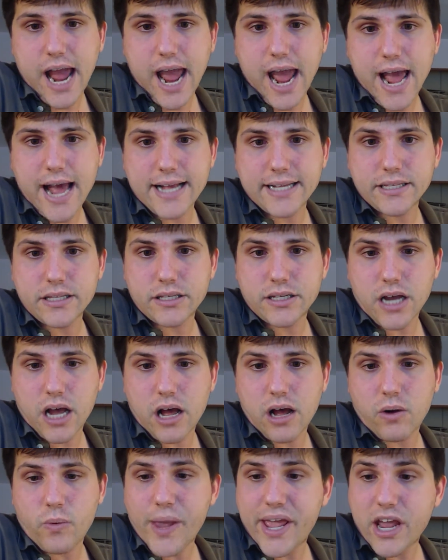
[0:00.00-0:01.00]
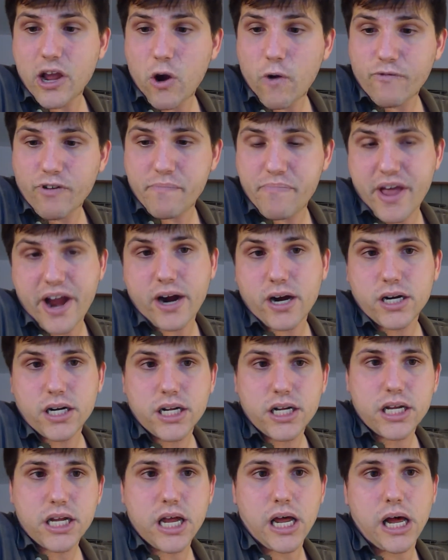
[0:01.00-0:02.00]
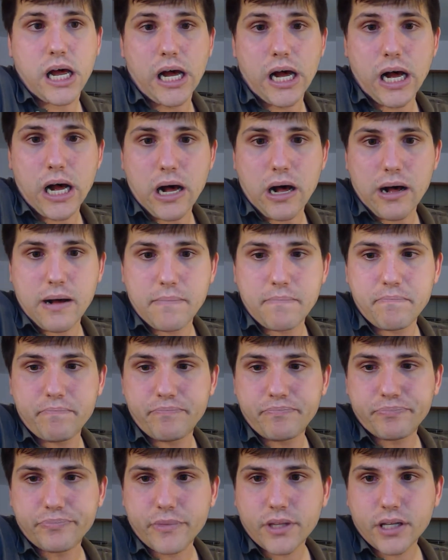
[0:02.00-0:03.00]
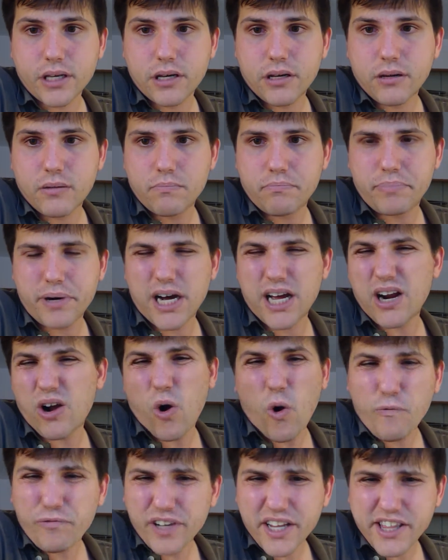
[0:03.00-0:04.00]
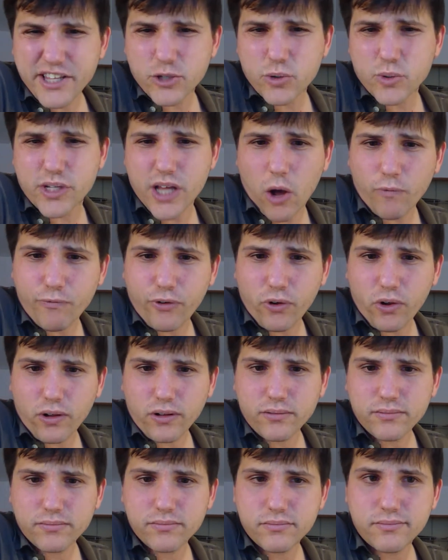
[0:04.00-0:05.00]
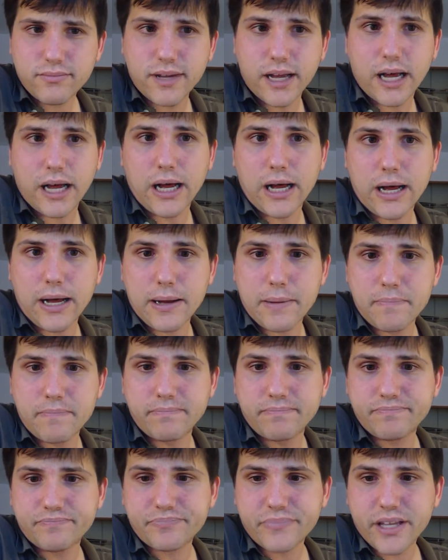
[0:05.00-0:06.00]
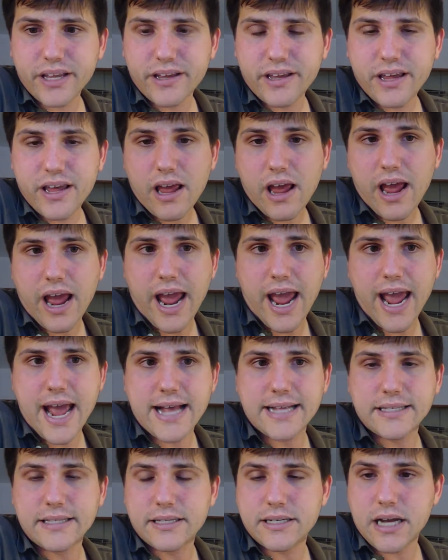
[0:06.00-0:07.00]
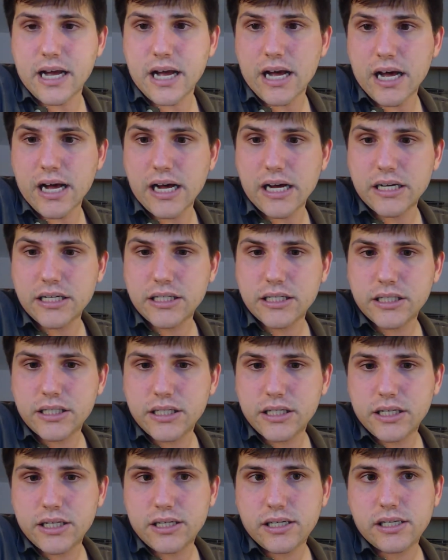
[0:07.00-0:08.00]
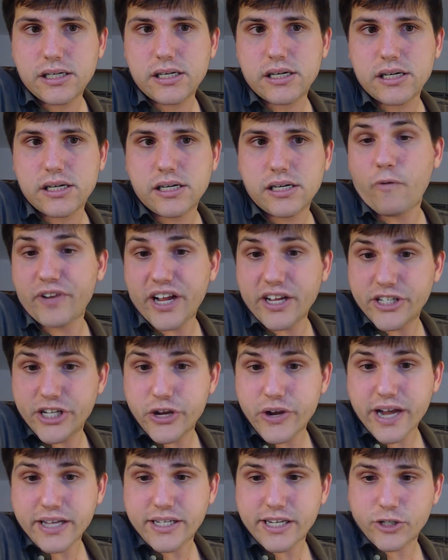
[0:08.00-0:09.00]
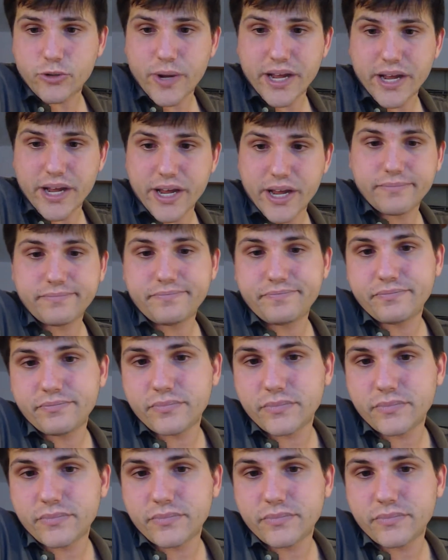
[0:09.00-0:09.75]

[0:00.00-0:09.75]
and we can go from there. But hopefully this was helpful, and hopefully I'll see you guys next week.